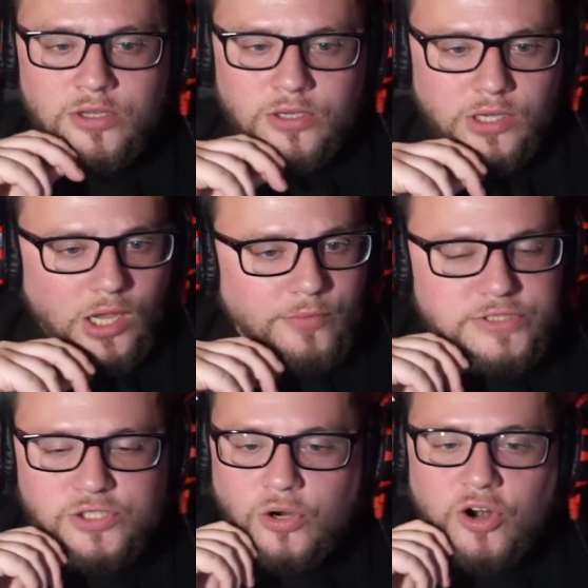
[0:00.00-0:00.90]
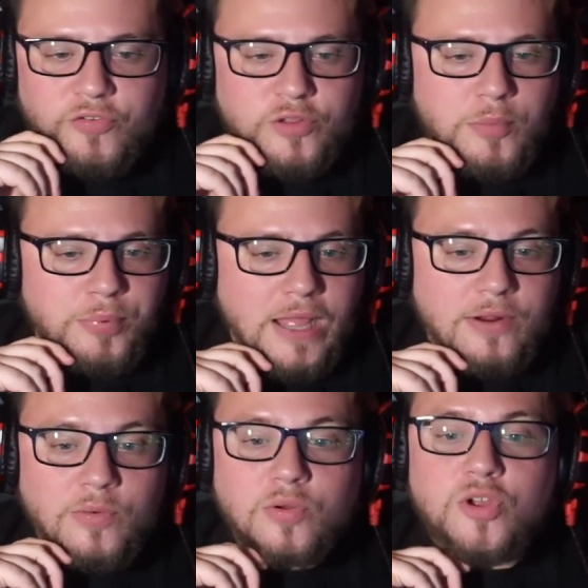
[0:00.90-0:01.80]
We're starting off with the black
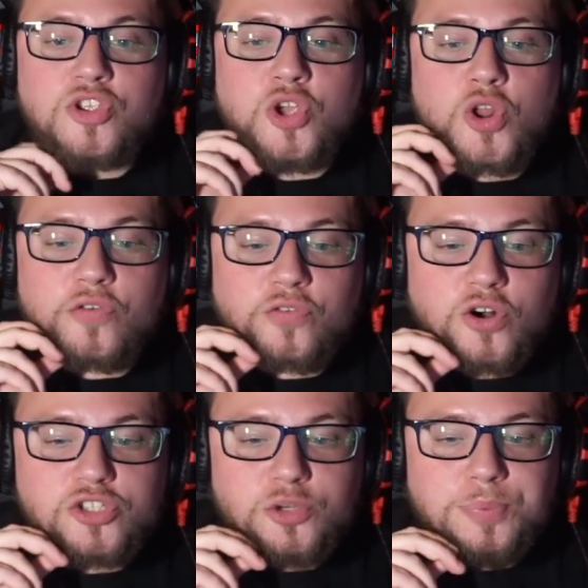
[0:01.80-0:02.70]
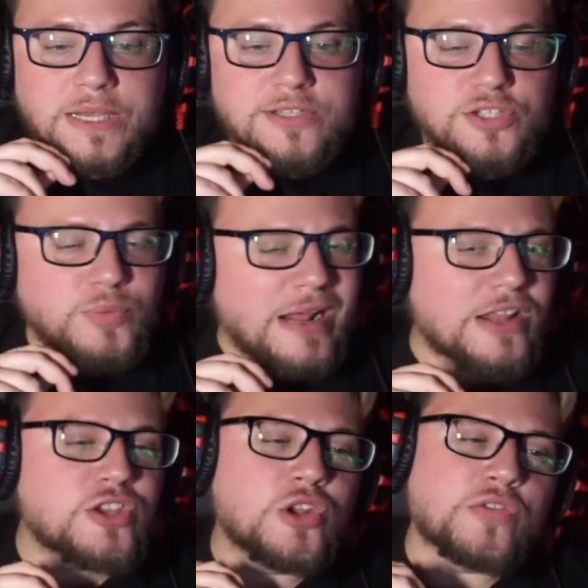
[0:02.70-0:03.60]
and white Universal Pictures. We got a
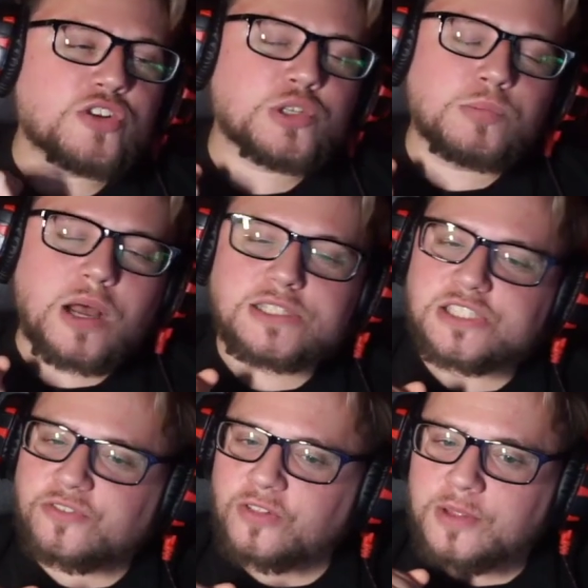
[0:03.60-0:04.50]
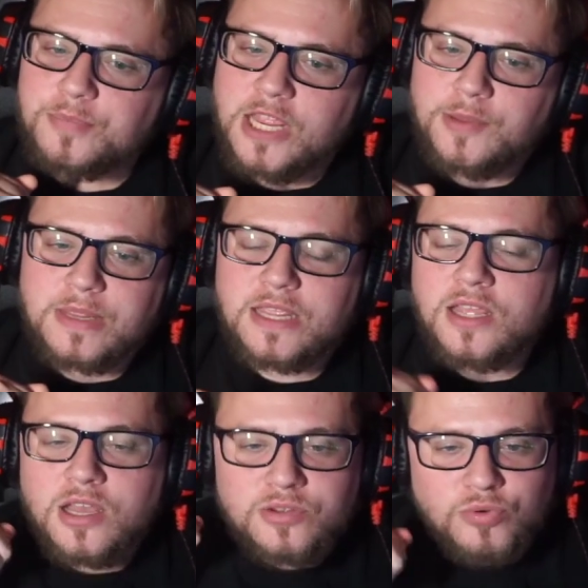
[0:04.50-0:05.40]
Universal Monster Flick,
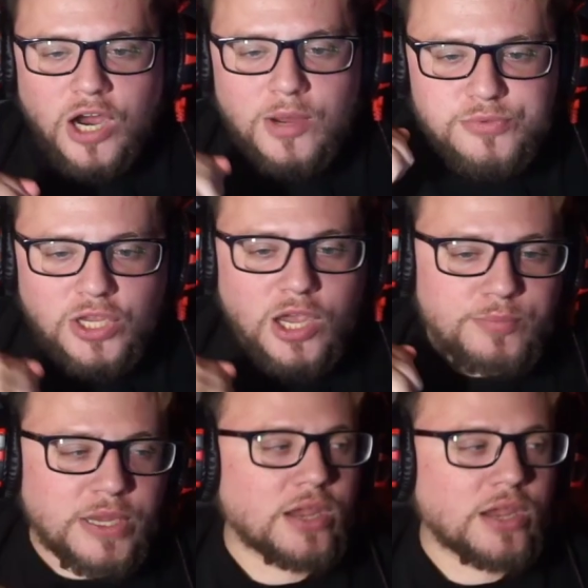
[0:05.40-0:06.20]
baby. Rob Zombie.